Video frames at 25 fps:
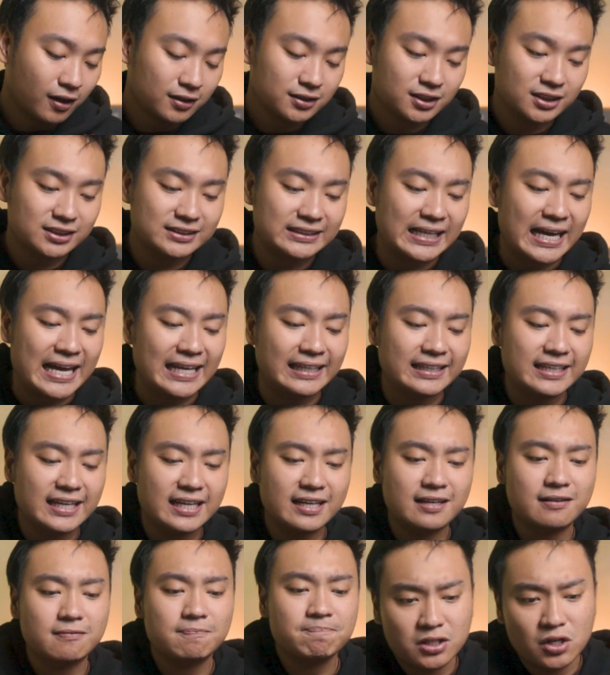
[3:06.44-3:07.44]

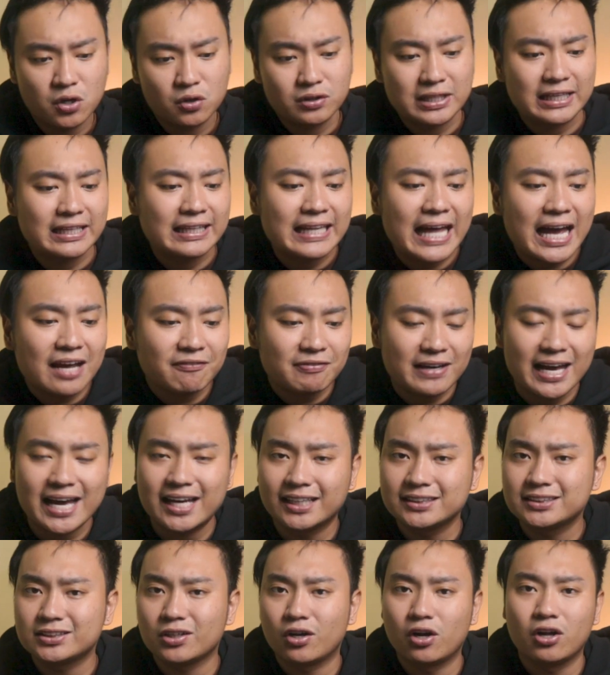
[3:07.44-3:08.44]
understanding, you know, that life
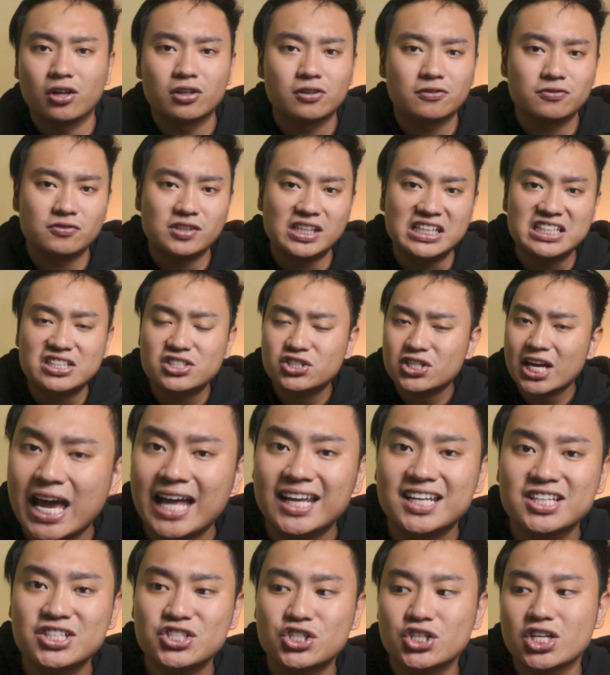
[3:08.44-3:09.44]
has all of these
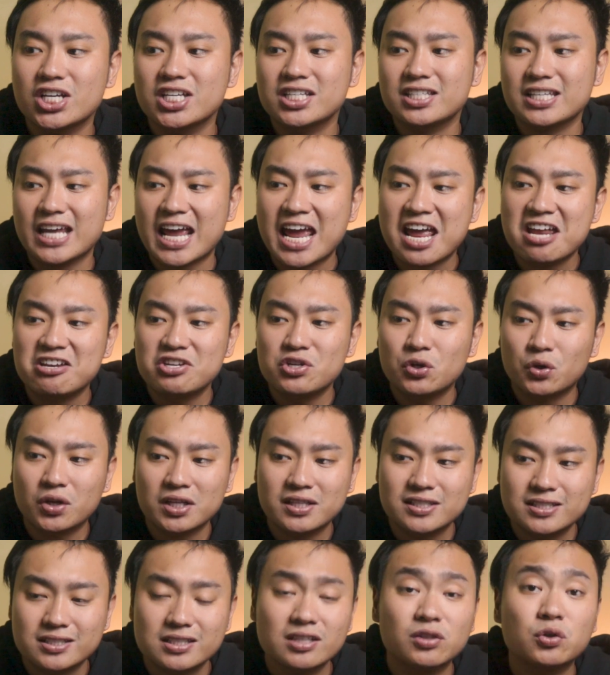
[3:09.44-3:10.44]
challenges and you
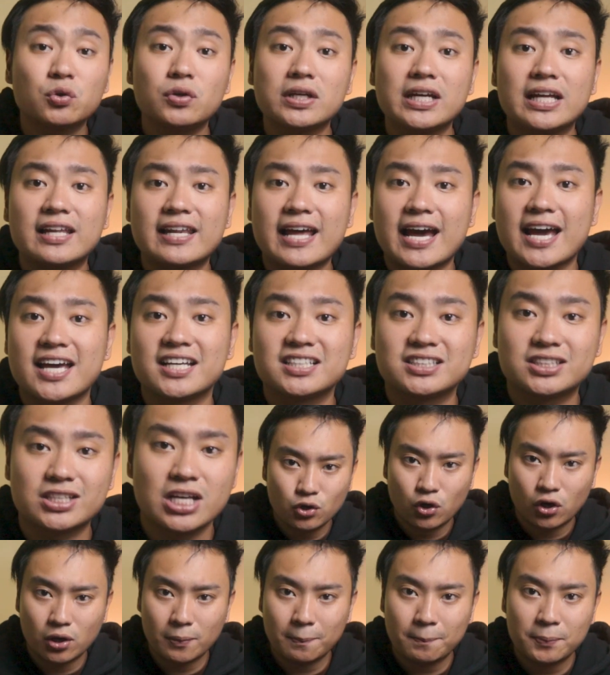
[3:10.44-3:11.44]
can still realize
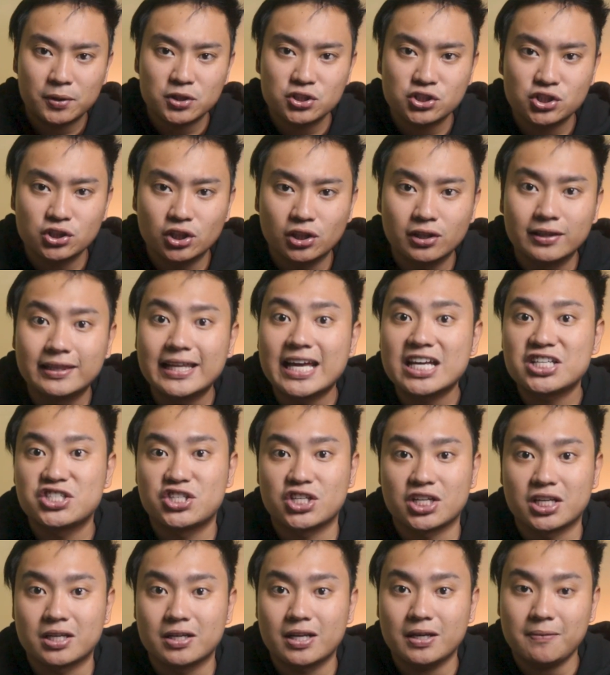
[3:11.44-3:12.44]
your personal
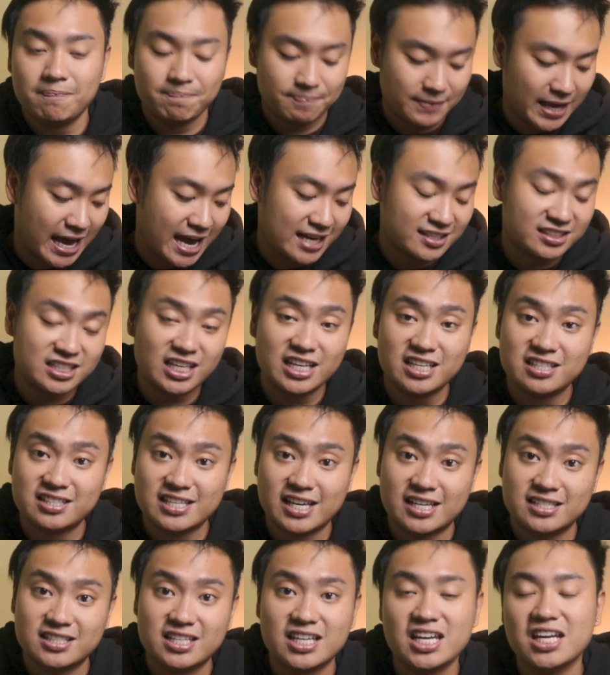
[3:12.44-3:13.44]
legend, as he
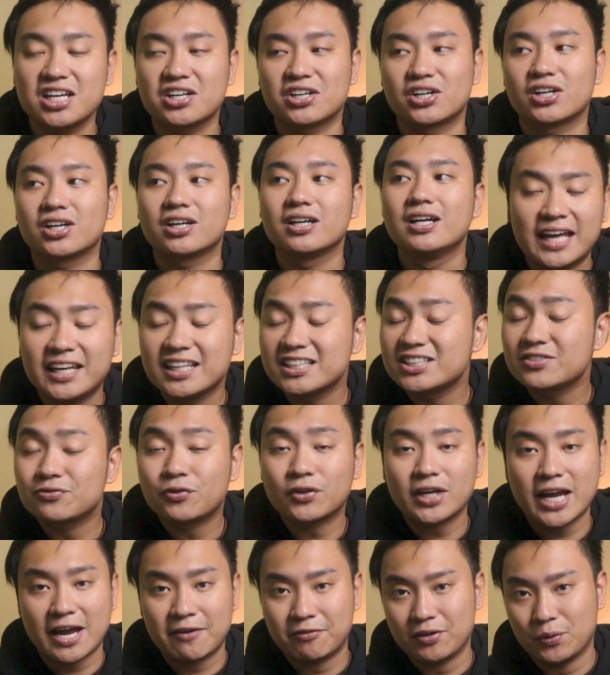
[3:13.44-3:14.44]
says here. And it's
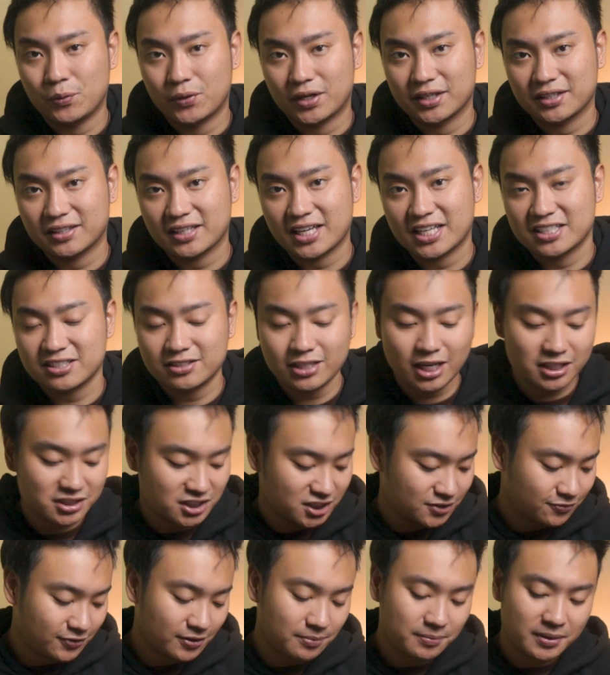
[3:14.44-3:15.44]
for everyone. It's not
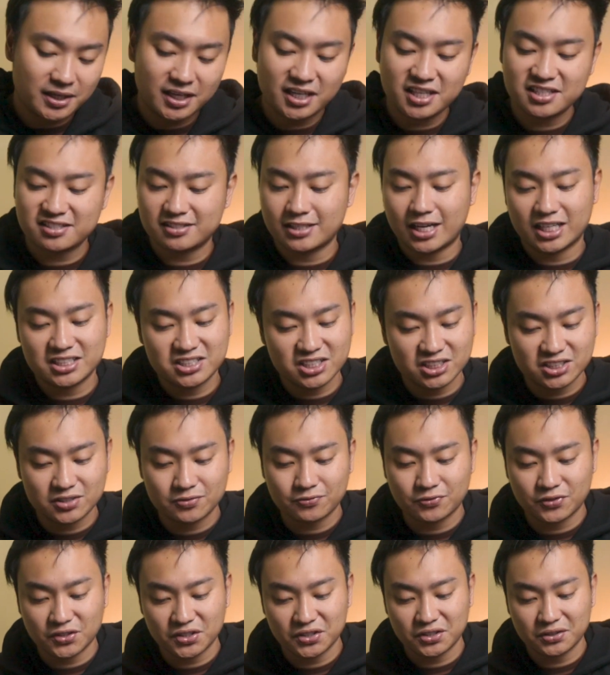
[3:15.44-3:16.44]
just for me. It's not
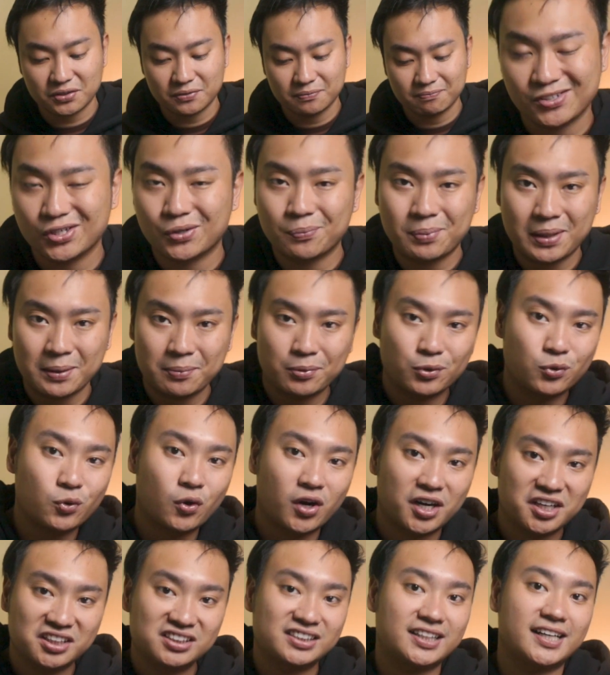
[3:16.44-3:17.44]
just for, you know, people who
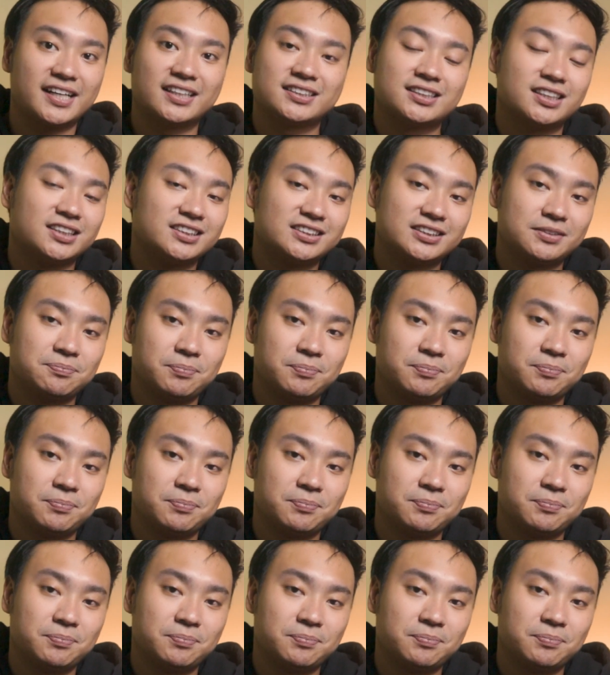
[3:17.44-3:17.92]
are interested in